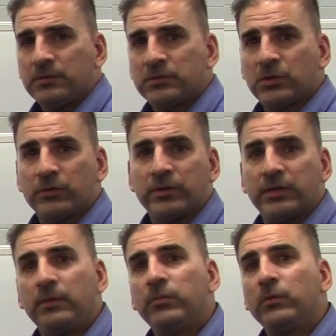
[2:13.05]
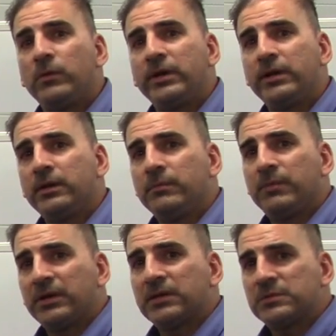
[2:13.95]
So the number one
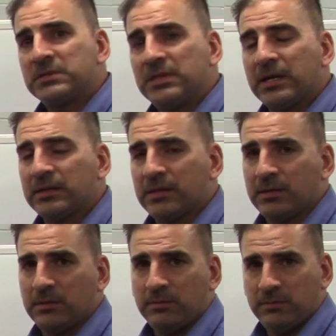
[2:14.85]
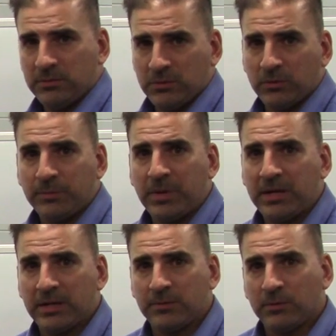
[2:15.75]
biggest mistake that shoulder
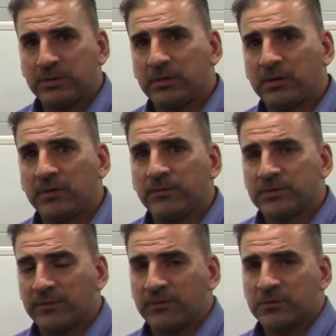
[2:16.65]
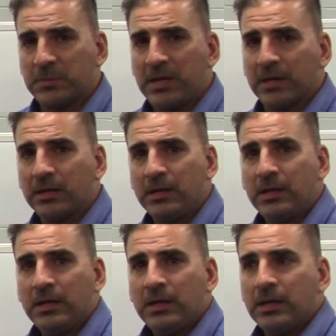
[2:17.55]
pain and rotator cuff sufferers make
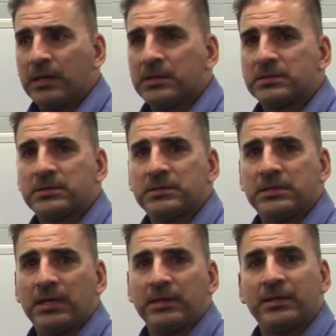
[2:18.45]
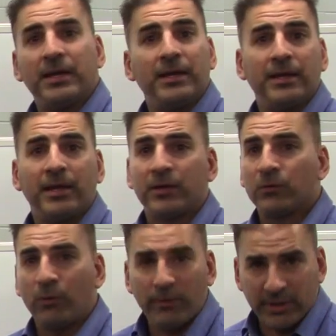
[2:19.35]
is that they
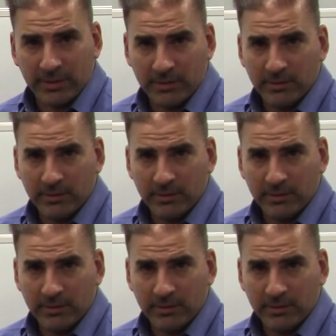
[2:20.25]
ignore it,